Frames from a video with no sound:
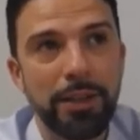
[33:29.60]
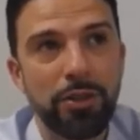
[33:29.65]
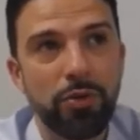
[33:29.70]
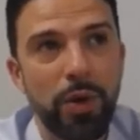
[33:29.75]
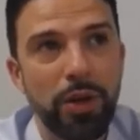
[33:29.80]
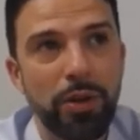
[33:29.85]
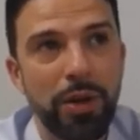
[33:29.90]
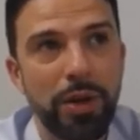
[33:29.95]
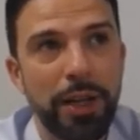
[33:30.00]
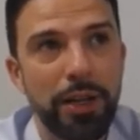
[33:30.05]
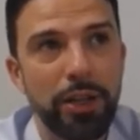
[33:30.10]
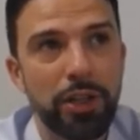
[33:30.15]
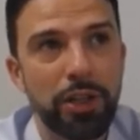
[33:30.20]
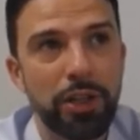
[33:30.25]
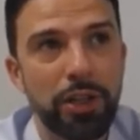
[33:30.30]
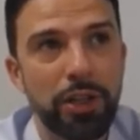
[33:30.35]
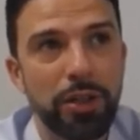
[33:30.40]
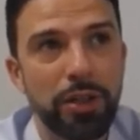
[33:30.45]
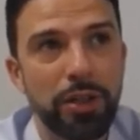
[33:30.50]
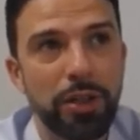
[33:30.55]
as
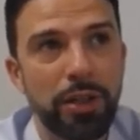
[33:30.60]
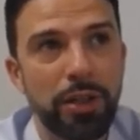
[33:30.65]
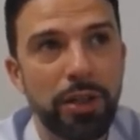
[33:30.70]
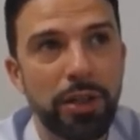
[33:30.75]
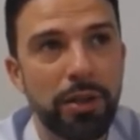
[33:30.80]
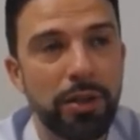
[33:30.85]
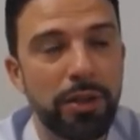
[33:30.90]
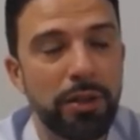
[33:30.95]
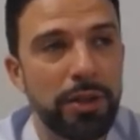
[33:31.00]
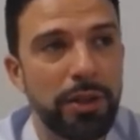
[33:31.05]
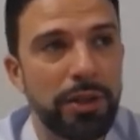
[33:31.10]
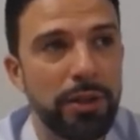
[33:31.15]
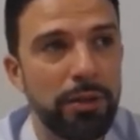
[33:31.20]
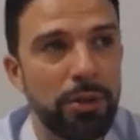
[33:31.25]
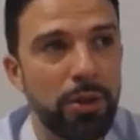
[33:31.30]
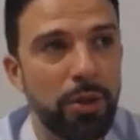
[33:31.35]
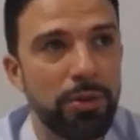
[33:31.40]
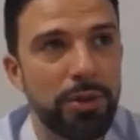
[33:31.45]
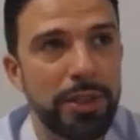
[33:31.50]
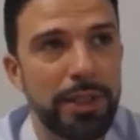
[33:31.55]
regulation
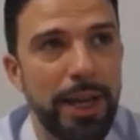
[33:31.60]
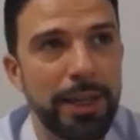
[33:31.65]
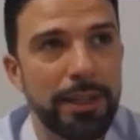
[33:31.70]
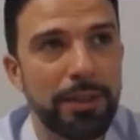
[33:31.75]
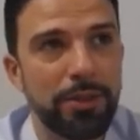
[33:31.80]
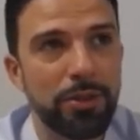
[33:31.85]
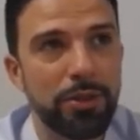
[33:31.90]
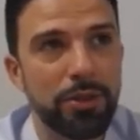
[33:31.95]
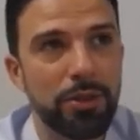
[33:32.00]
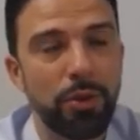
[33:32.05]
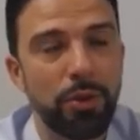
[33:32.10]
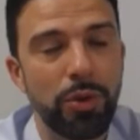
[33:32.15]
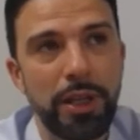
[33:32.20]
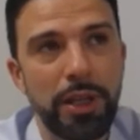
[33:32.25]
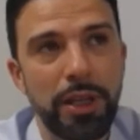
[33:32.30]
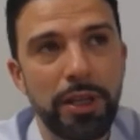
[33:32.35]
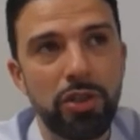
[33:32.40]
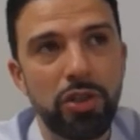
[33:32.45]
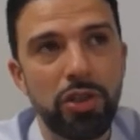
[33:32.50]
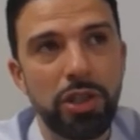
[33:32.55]
goes tighter. So
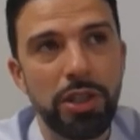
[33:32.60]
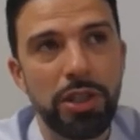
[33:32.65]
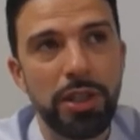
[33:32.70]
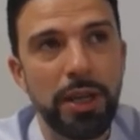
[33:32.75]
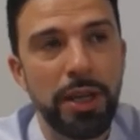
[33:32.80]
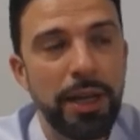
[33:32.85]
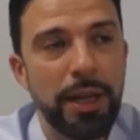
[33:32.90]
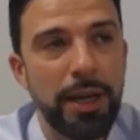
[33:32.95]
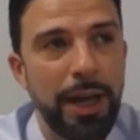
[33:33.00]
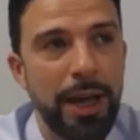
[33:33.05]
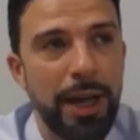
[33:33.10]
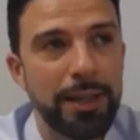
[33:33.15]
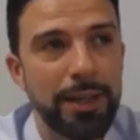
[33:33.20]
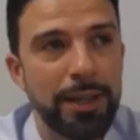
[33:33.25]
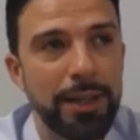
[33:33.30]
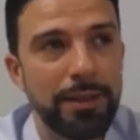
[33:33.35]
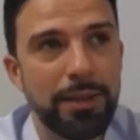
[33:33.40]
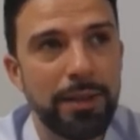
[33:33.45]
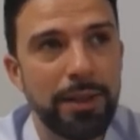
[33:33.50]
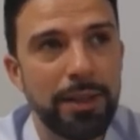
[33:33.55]
ESG
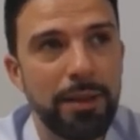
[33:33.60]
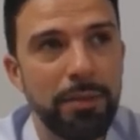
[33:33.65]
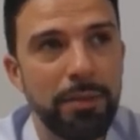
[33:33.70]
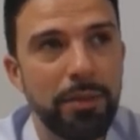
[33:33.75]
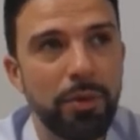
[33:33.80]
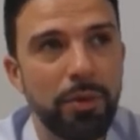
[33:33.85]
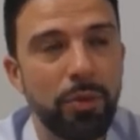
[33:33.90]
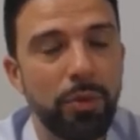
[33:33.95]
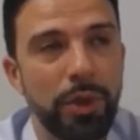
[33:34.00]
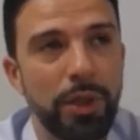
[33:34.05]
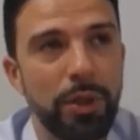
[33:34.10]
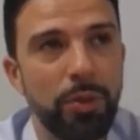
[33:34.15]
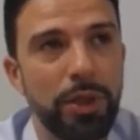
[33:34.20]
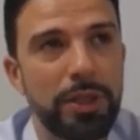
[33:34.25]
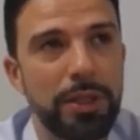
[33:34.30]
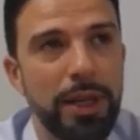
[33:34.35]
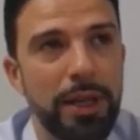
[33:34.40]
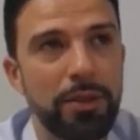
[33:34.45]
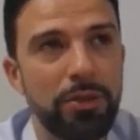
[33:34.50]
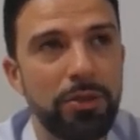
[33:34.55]
as a theme,
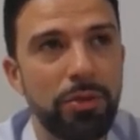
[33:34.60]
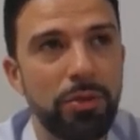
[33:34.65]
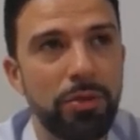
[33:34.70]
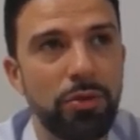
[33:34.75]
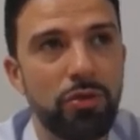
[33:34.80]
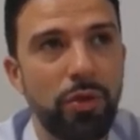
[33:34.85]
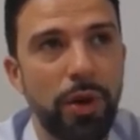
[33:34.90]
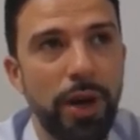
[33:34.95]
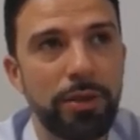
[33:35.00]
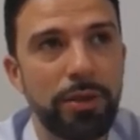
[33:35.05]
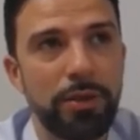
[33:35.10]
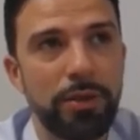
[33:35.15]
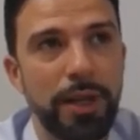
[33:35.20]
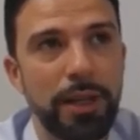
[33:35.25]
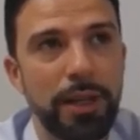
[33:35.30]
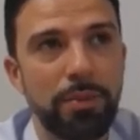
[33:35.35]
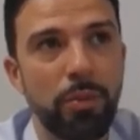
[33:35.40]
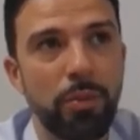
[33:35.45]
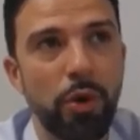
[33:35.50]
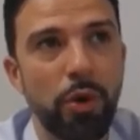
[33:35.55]
we tend to try to
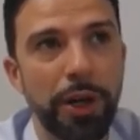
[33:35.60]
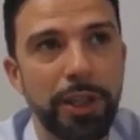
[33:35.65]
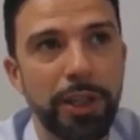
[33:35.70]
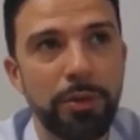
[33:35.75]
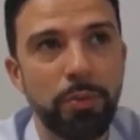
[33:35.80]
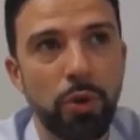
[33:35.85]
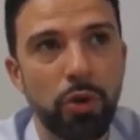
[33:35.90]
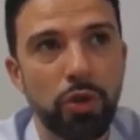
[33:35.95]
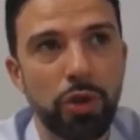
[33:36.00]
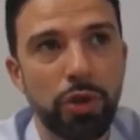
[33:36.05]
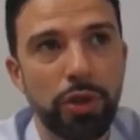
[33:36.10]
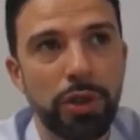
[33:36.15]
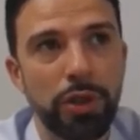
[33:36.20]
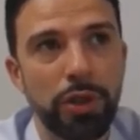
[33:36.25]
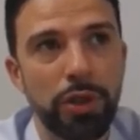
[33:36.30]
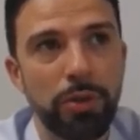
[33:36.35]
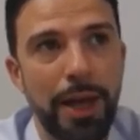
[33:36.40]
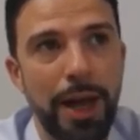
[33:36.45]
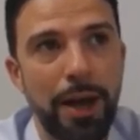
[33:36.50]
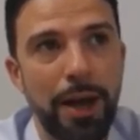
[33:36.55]
get more exposure
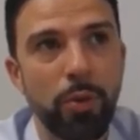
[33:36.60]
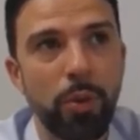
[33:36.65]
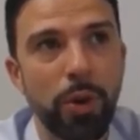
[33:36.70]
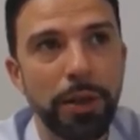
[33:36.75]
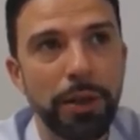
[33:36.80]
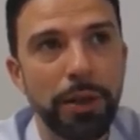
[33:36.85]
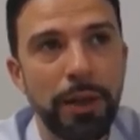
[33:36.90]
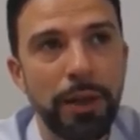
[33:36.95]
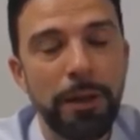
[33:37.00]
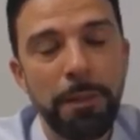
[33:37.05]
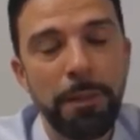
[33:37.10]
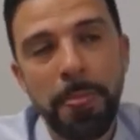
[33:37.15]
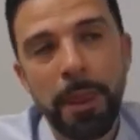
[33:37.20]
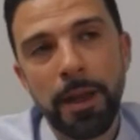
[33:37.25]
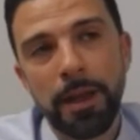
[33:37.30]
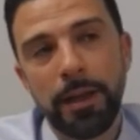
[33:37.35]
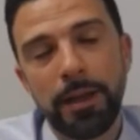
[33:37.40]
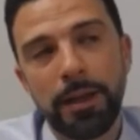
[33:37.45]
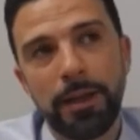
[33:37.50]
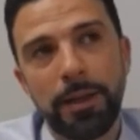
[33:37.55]
into that one.
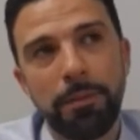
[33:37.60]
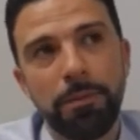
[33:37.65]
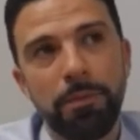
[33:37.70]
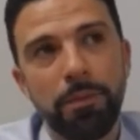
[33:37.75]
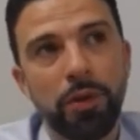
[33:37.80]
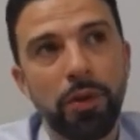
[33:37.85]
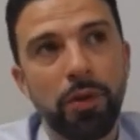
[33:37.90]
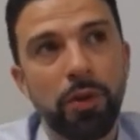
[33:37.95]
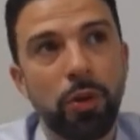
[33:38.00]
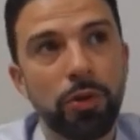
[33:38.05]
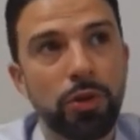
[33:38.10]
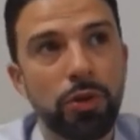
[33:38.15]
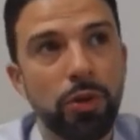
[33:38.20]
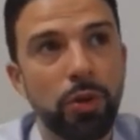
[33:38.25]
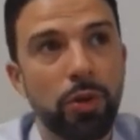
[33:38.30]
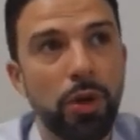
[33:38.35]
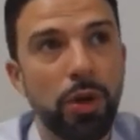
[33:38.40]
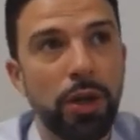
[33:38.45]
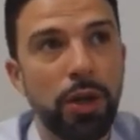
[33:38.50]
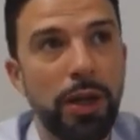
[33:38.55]

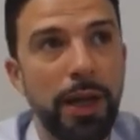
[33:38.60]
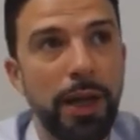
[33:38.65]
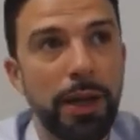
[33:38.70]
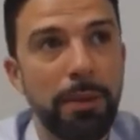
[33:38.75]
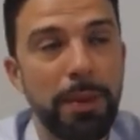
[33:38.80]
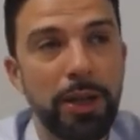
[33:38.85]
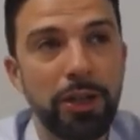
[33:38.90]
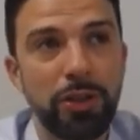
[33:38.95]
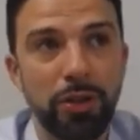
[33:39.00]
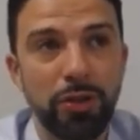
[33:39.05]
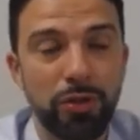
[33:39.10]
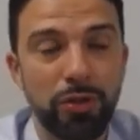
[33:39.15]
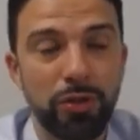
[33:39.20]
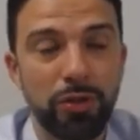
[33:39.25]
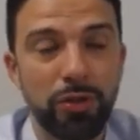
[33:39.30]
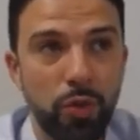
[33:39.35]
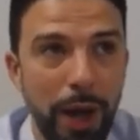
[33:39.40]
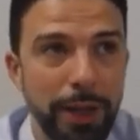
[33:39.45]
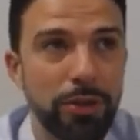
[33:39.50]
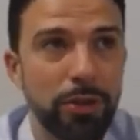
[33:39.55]
Also, I mentioned
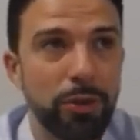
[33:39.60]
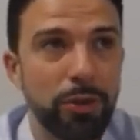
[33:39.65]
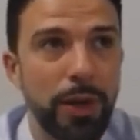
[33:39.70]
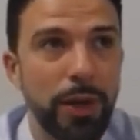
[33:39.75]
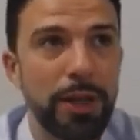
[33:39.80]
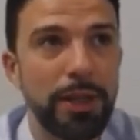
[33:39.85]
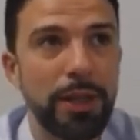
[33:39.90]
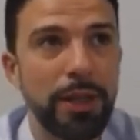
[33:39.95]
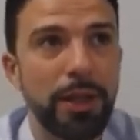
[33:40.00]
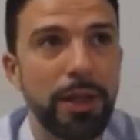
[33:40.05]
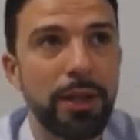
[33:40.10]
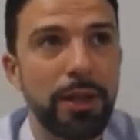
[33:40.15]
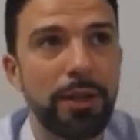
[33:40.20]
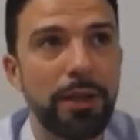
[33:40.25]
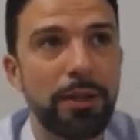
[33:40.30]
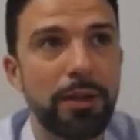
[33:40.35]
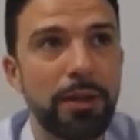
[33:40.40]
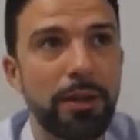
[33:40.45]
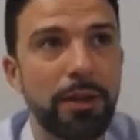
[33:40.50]
twice already